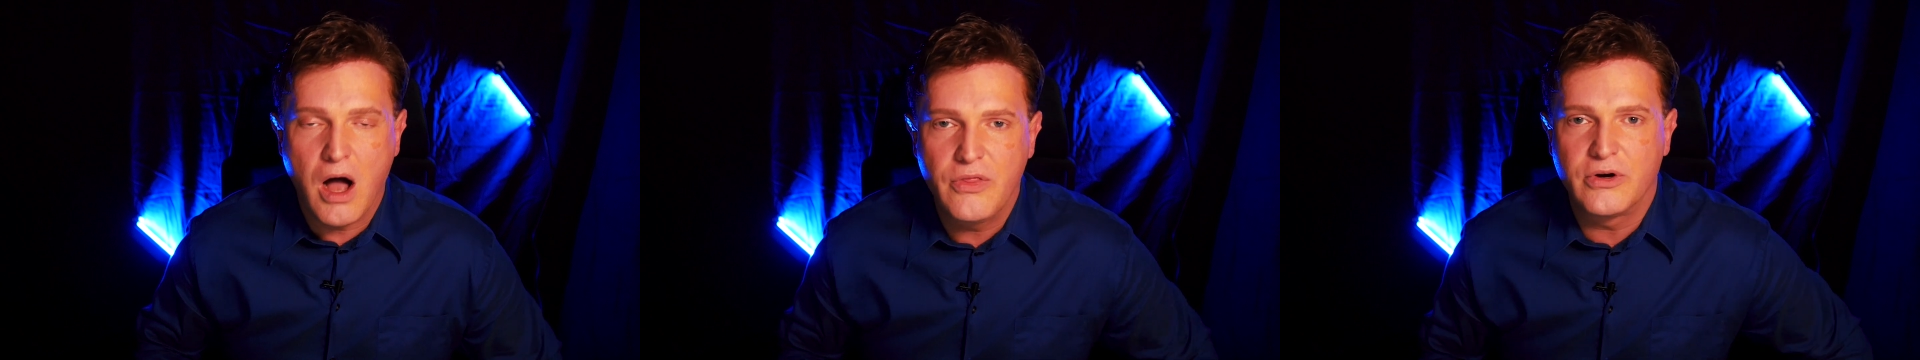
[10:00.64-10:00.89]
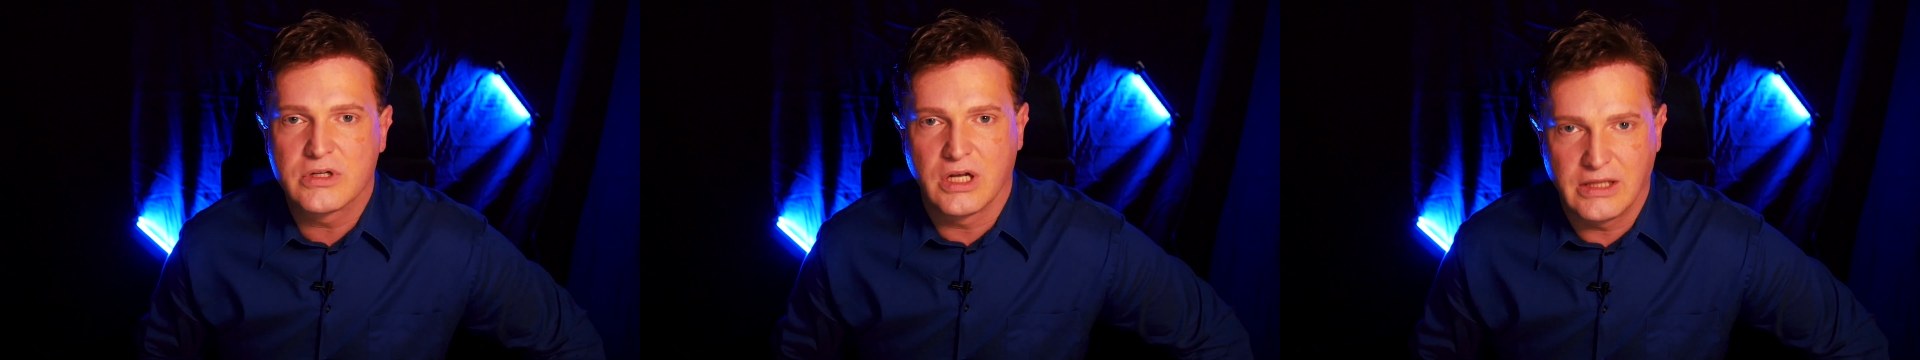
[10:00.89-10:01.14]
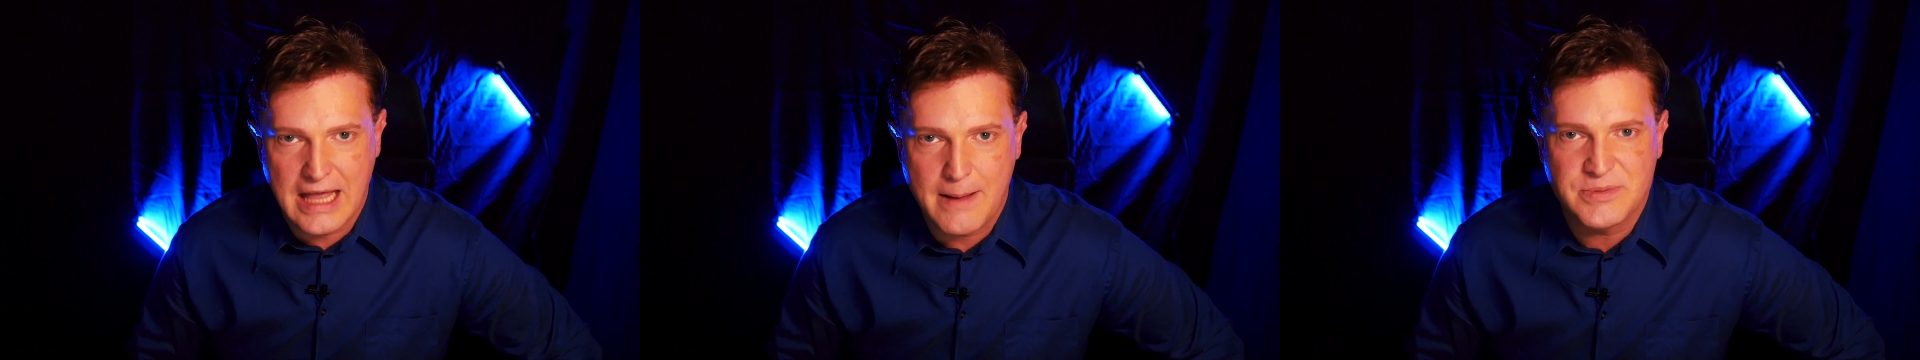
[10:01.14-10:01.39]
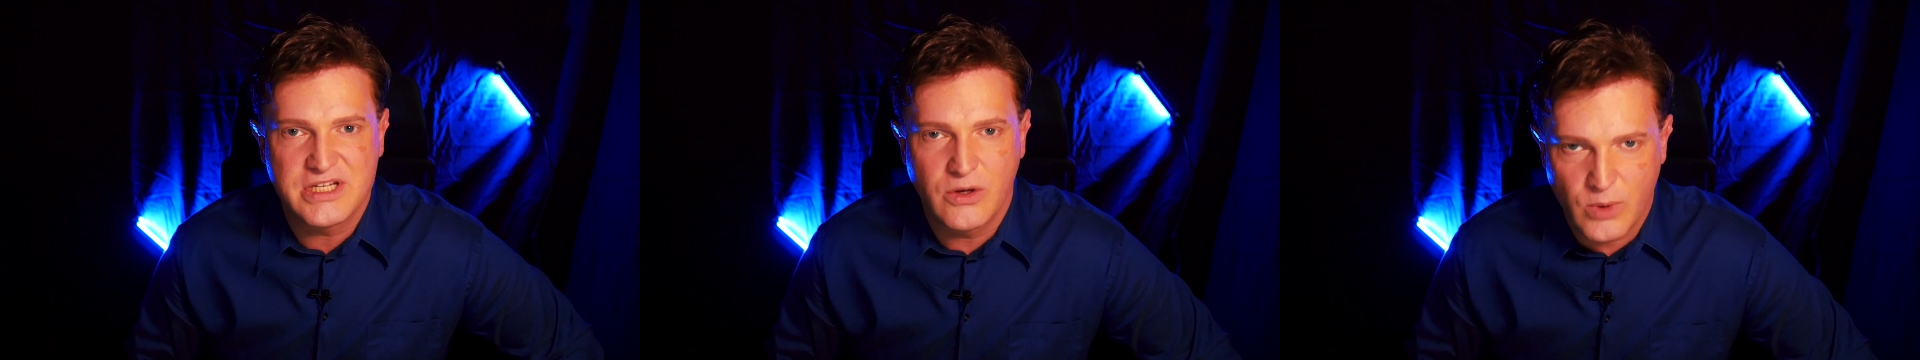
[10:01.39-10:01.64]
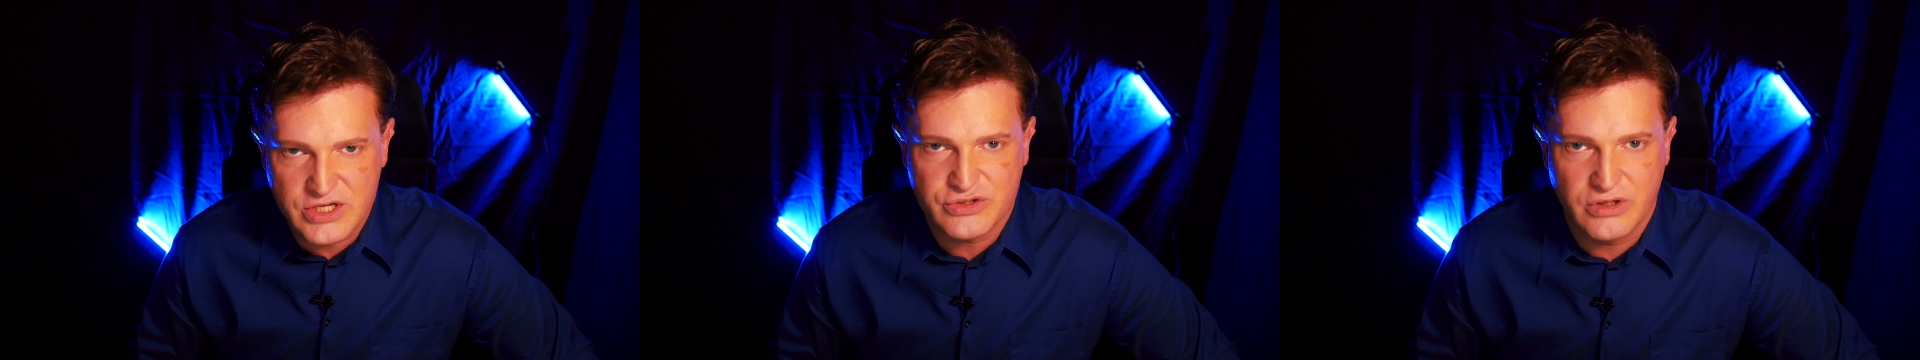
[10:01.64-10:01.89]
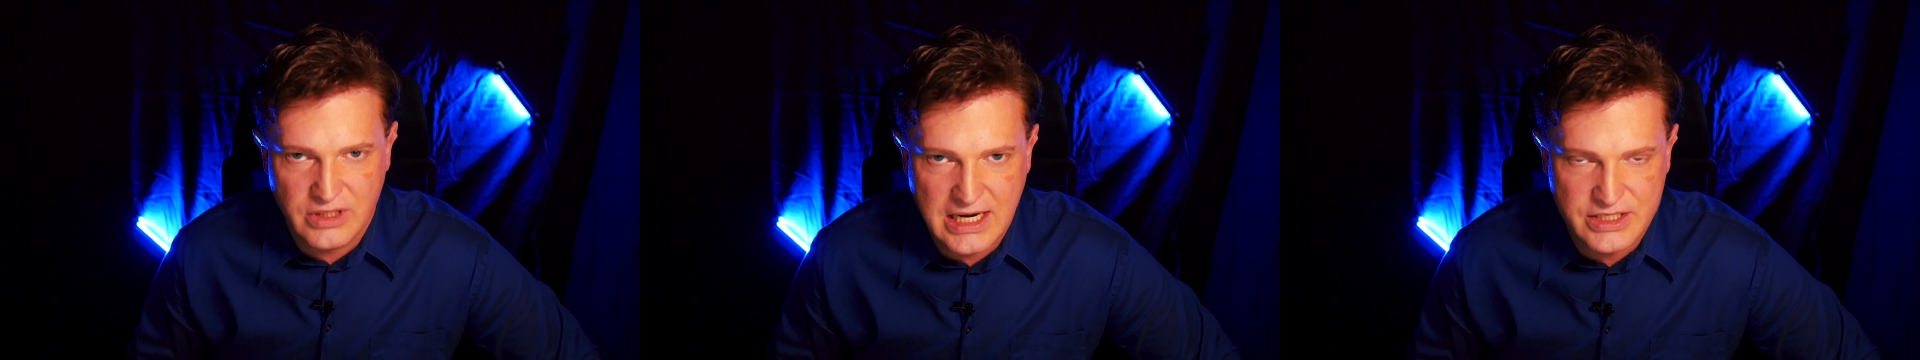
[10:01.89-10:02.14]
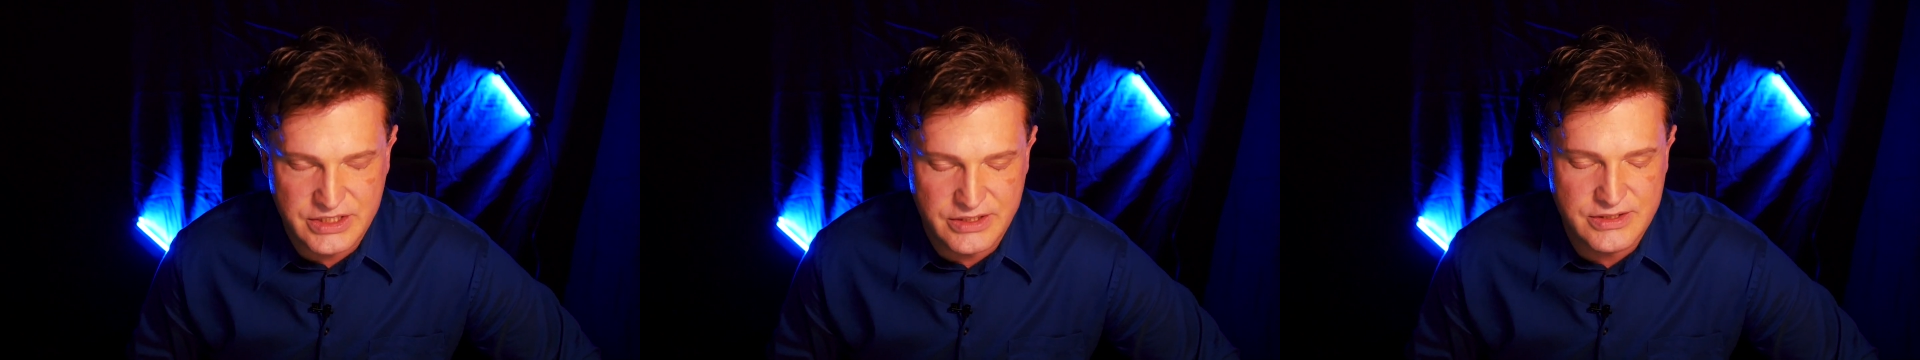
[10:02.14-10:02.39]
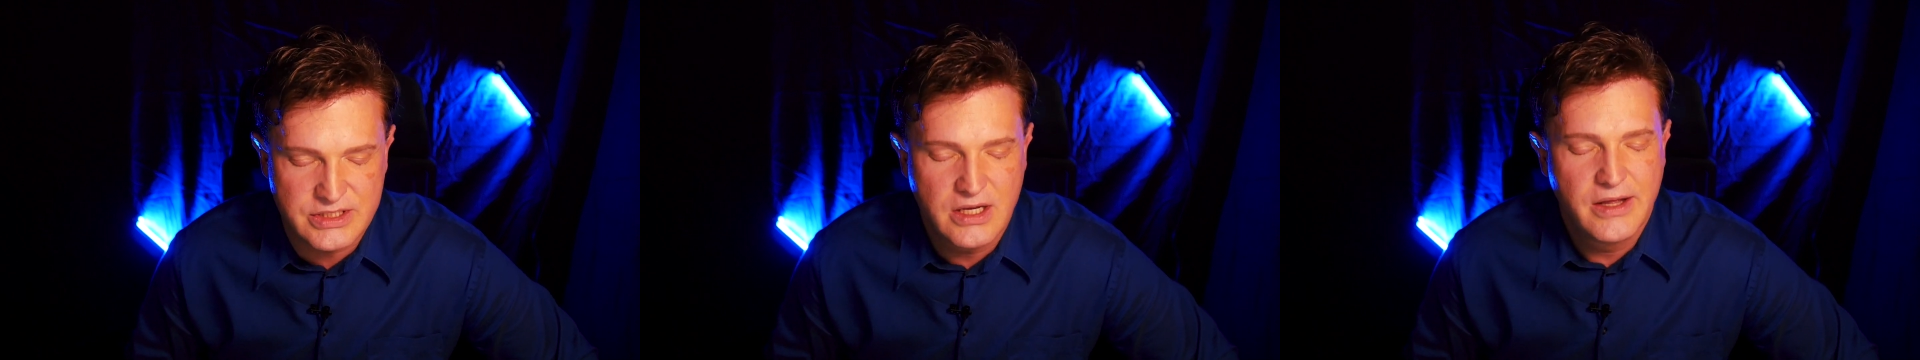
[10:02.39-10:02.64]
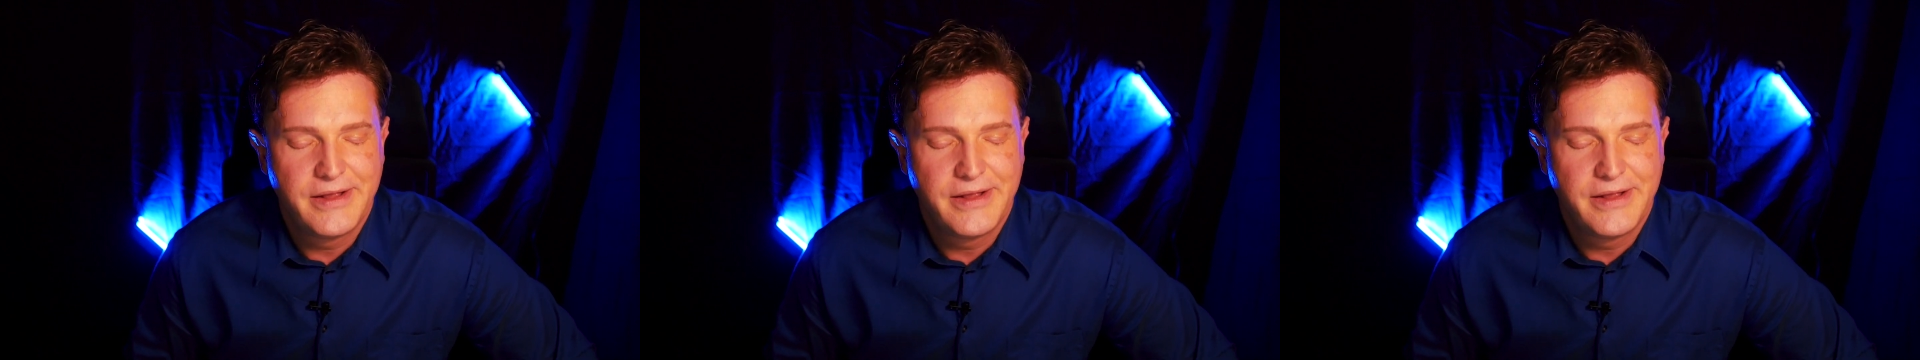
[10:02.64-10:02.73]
other collapsing Western nations.